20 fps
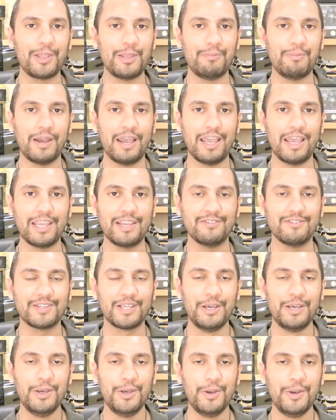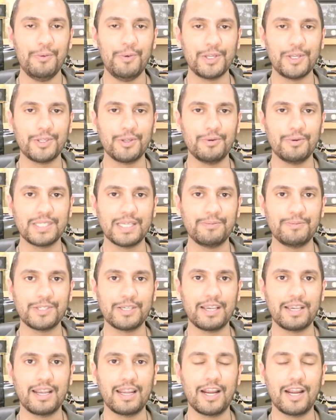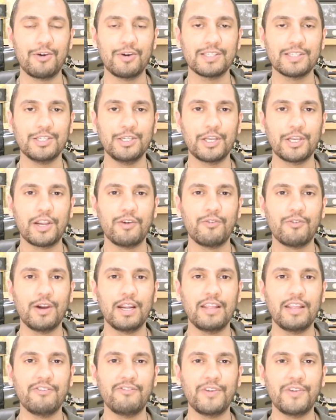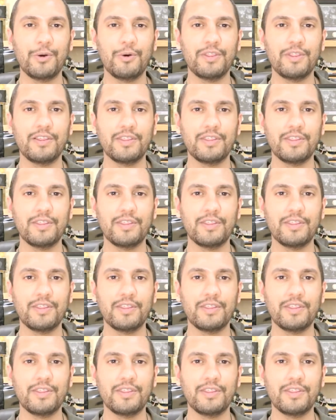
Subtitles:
he behaved, which I thought was absolutely hilarious. And you can really feel